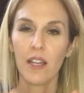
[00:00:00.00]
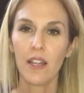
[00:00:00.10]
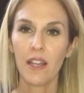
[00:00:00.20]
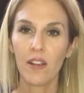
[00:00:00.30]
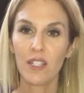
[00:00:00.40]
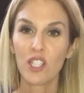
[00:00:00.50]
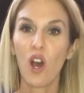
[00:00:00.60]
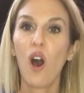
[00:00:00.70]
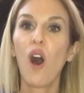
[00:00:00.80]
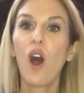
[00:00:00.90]
there is a
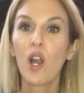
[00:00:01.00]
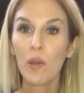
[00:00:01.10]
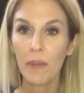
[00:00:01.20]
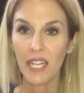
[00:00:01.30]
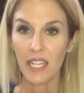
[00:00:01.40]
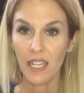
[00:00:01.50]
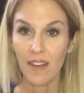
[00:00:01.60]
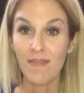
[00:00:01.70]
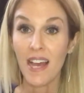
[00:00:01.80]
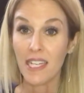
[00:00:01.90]
harmony
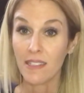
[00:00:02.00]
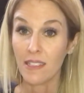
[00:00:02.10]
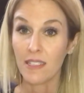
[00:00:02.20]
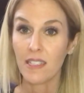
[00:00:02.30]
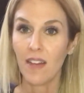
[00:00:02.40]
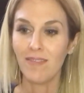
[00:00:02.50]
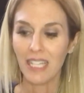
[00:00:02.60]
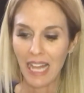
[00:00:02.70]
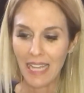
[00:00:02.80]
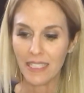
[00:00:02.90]
of essence, of
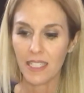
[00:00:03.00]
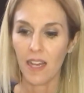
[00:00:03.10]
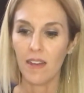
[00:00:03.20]
light,